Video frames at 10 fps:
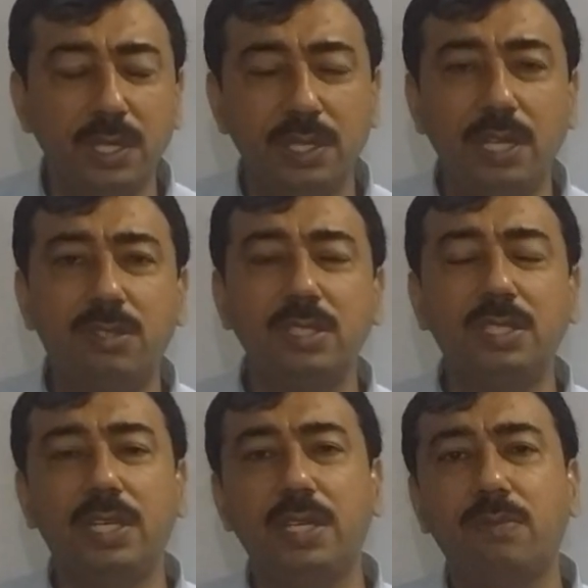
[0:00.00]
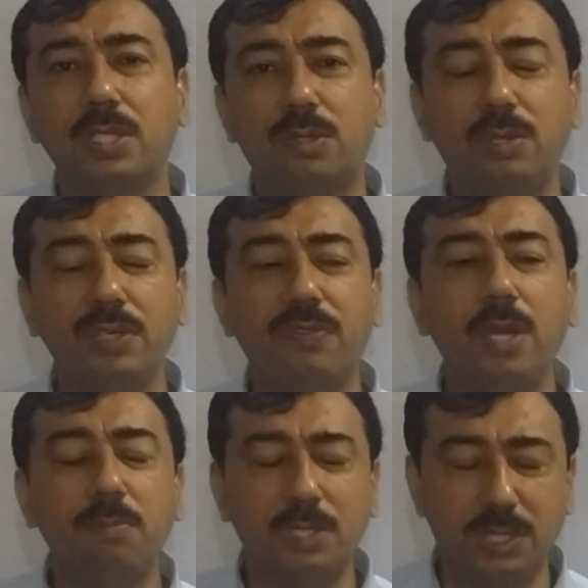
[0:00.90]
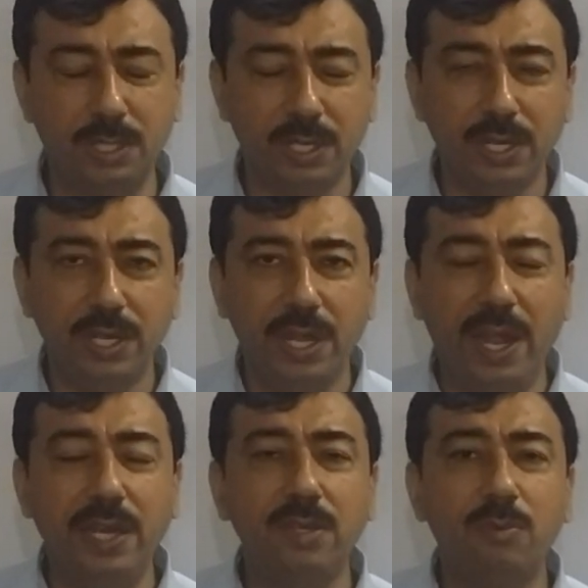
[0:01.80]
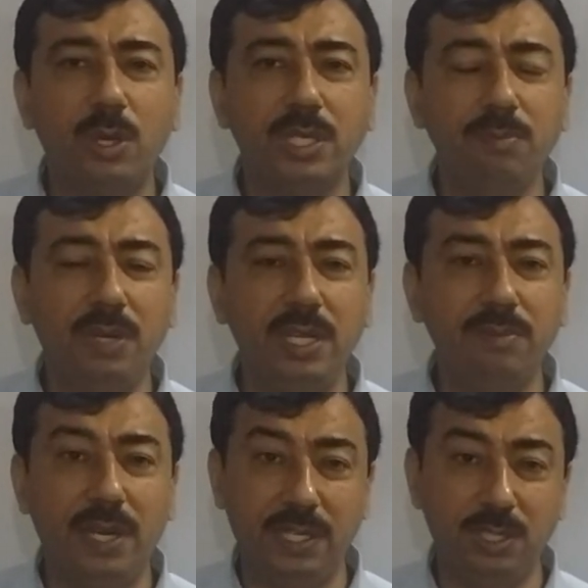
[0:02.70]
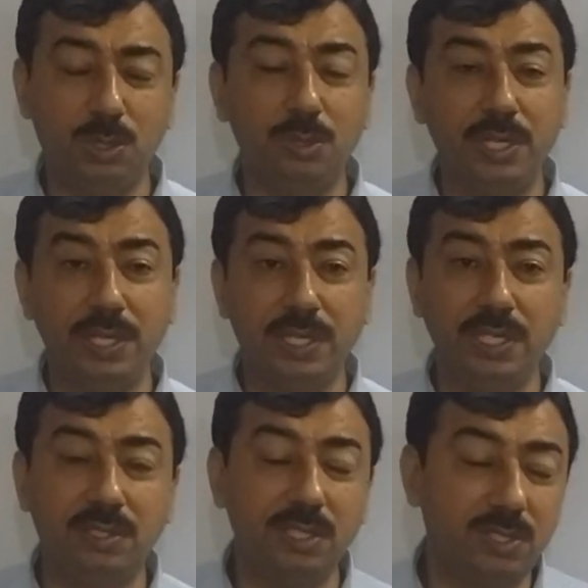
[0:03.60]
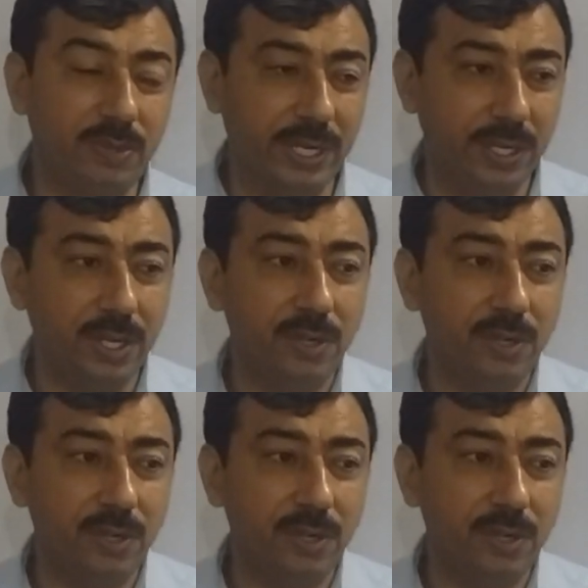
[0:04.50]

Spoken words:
literacy rate was 25%, and what he believed that he should increase this rate.